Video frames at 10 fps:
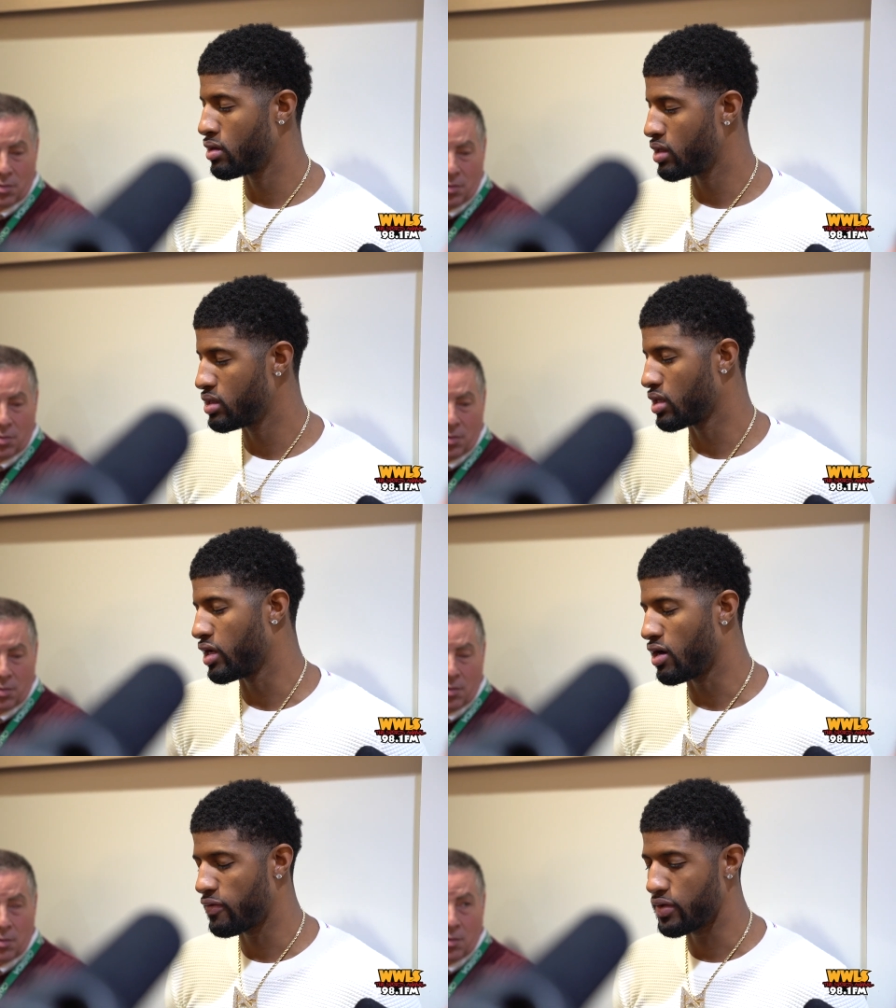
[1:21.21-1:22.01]
You know, he's
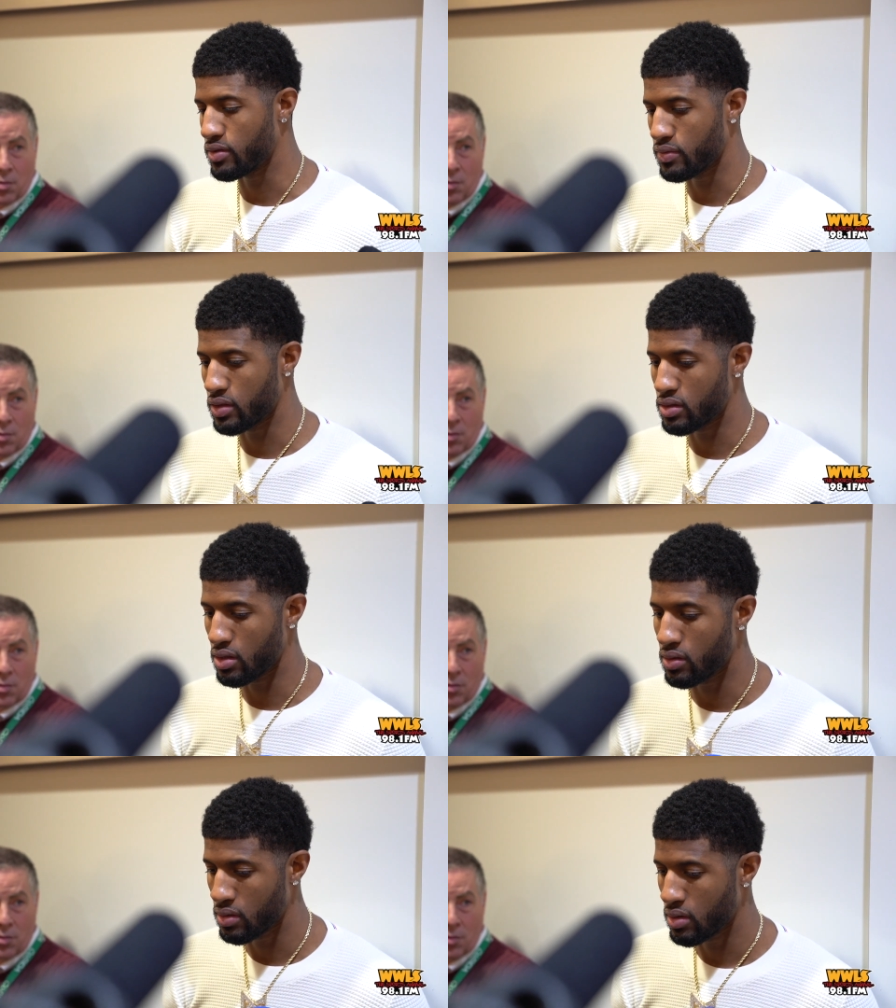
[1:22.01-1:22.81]
elite offensively.
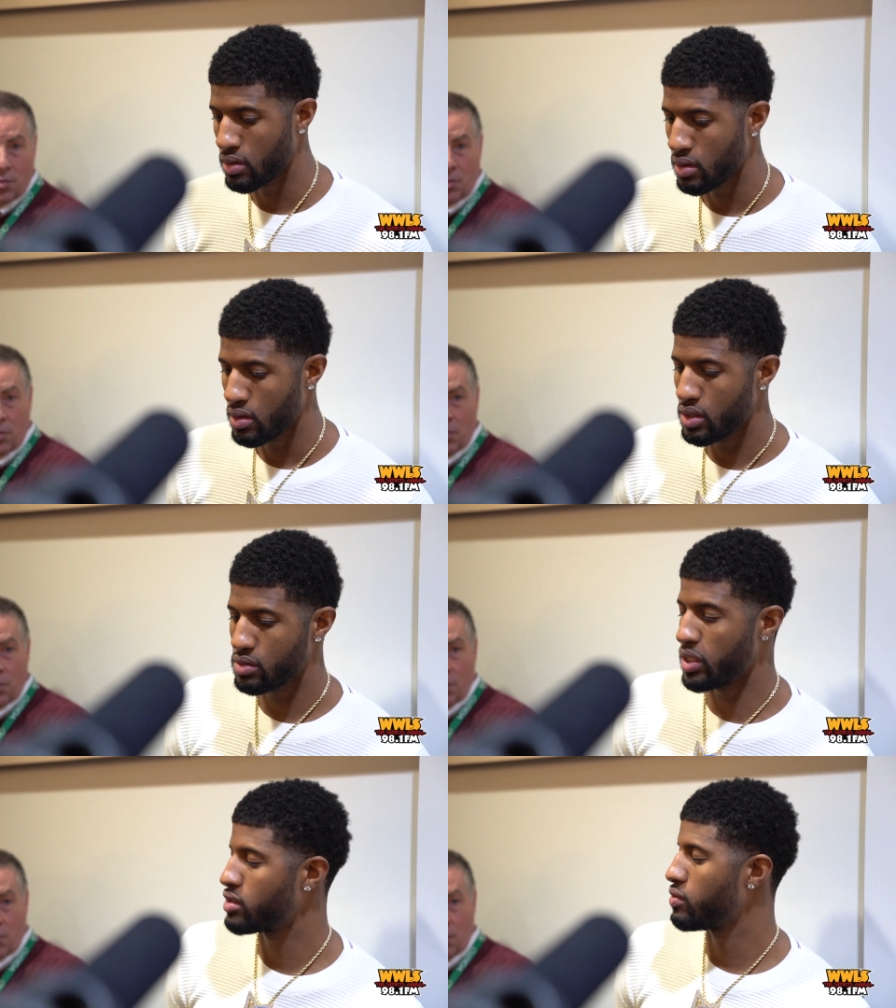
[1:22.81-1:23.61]
So
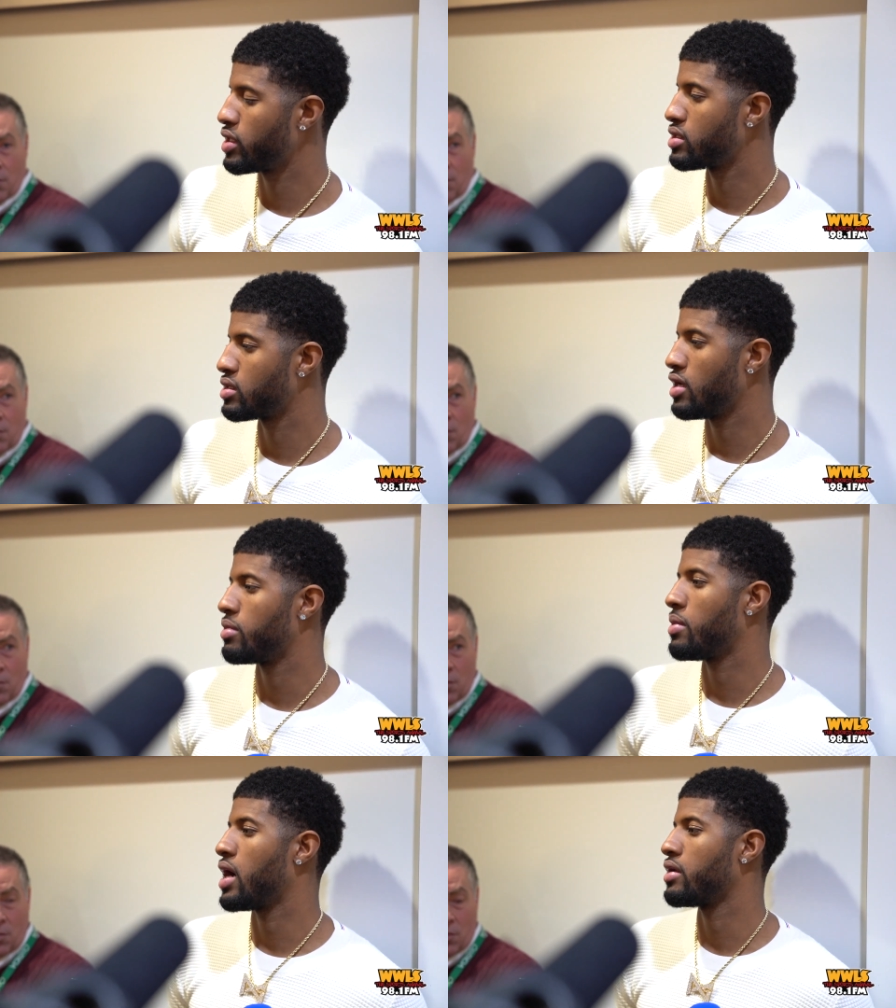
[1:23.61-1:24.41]
as much as we could just
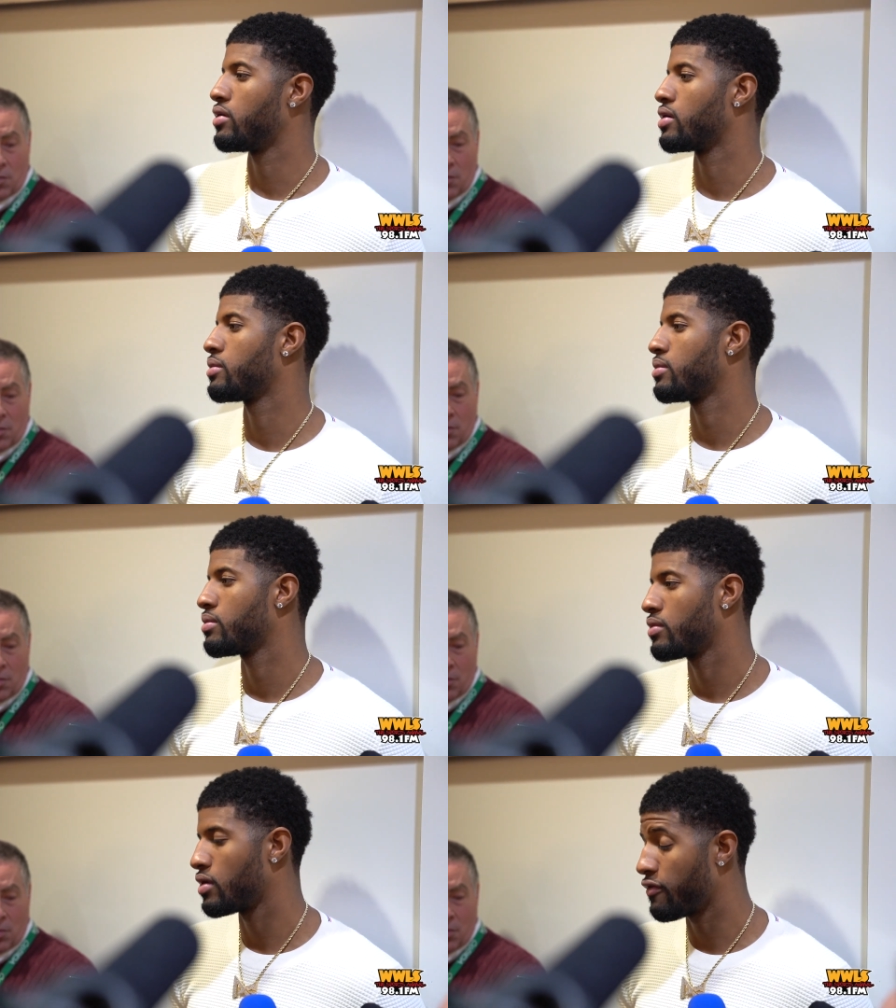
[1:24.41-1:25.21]
keep a body on him,
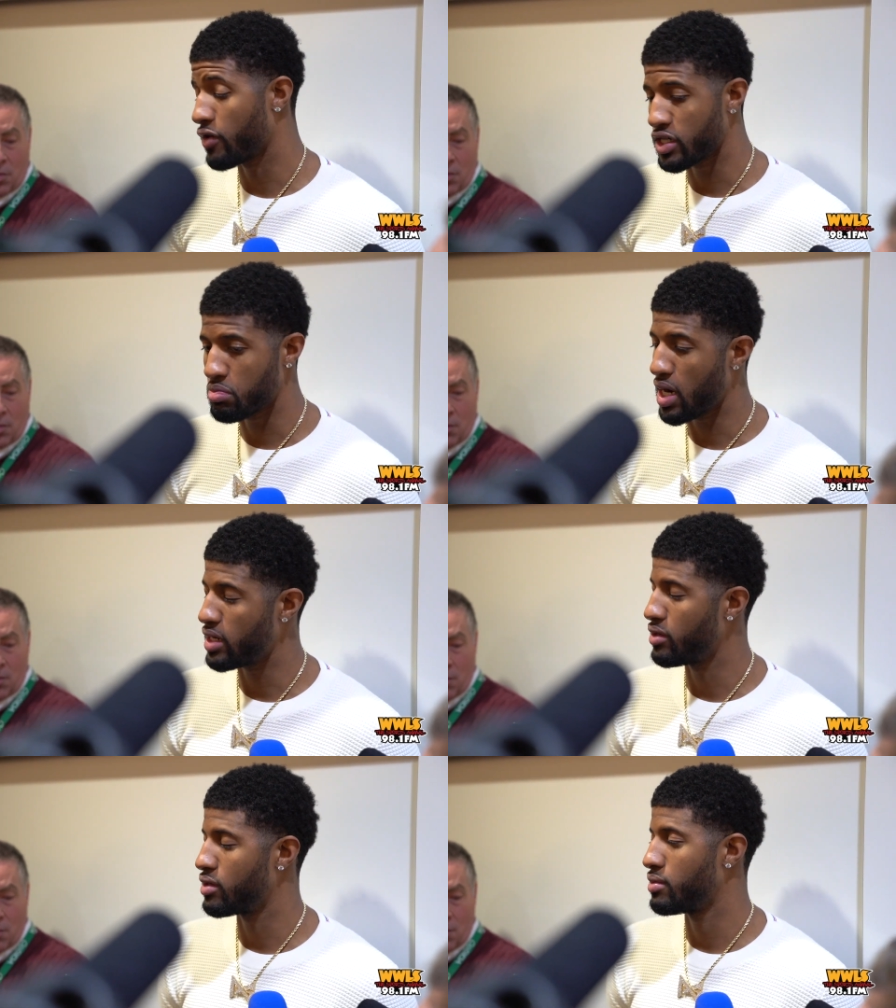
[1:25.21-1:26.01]
fresh
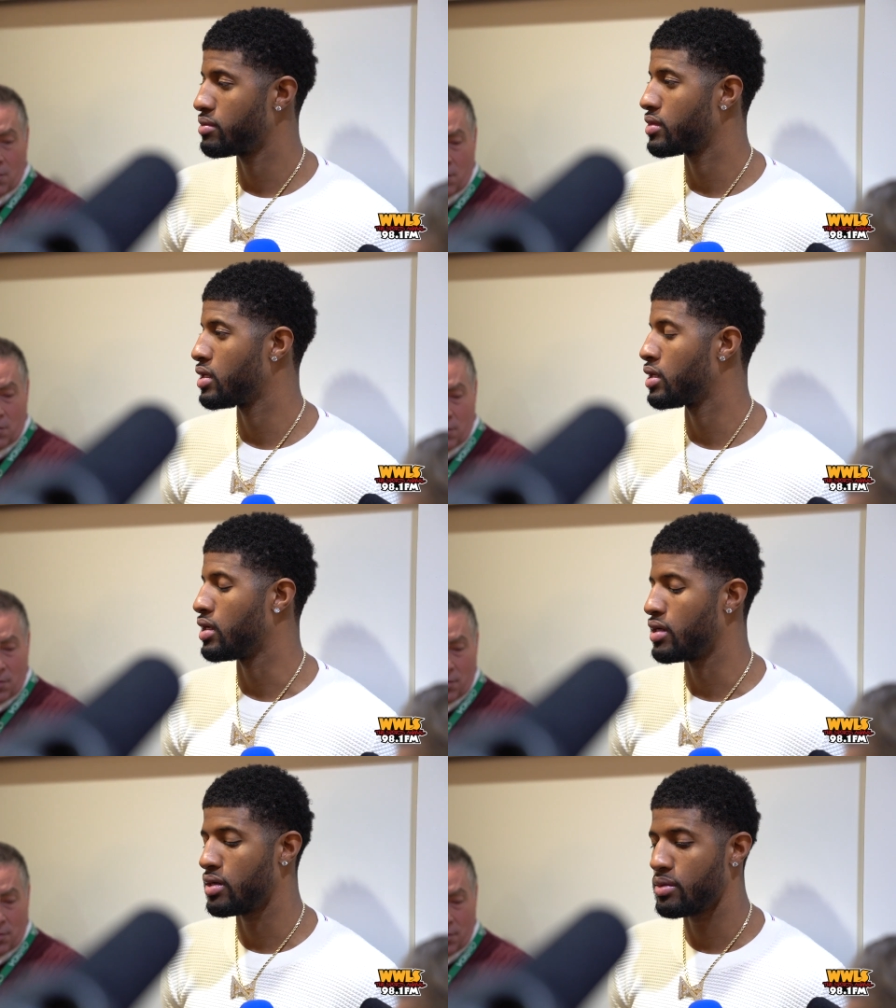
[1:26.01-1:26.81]
body on him,
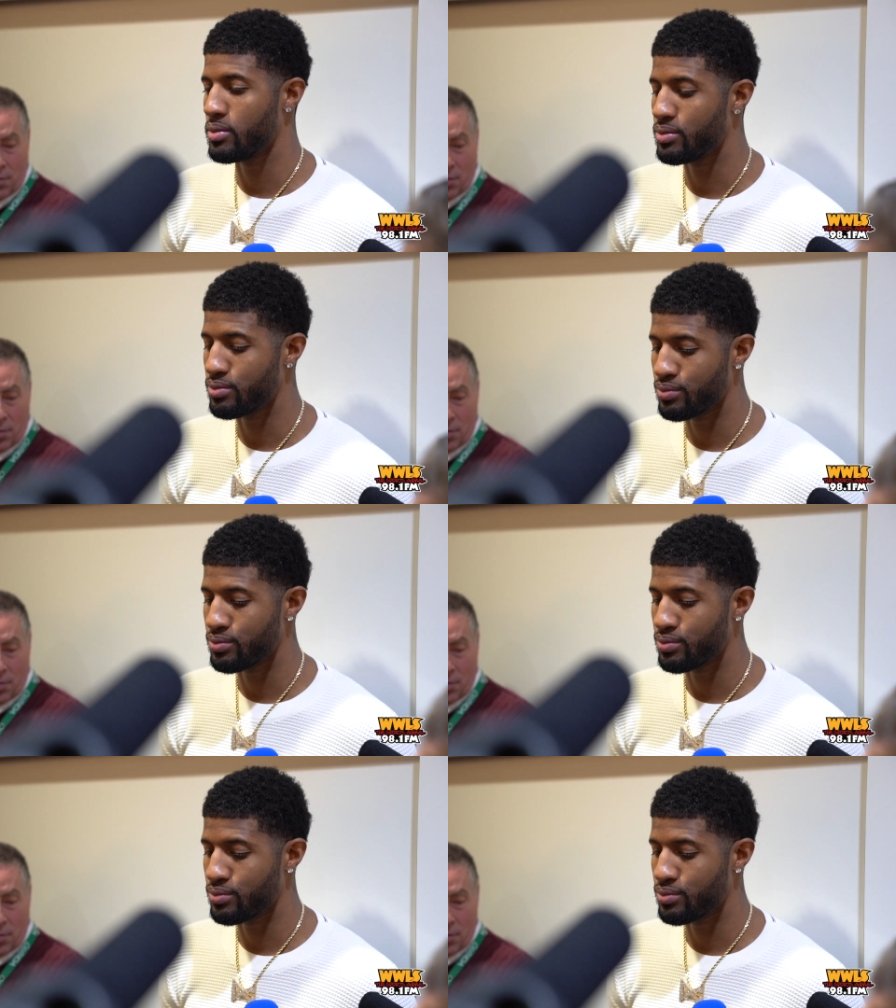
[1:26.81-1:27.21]
um,